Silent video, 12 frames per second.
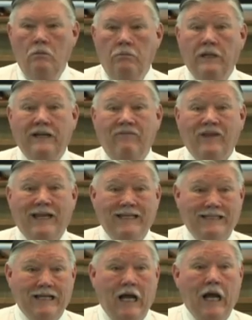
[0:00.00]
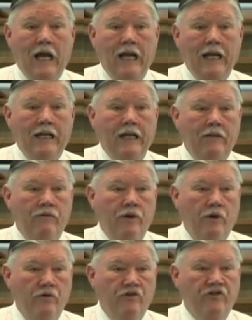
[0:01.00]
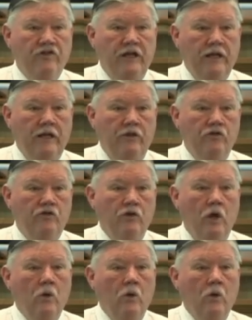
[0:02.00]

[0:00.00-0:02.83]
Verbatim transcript: But if they die in their sins,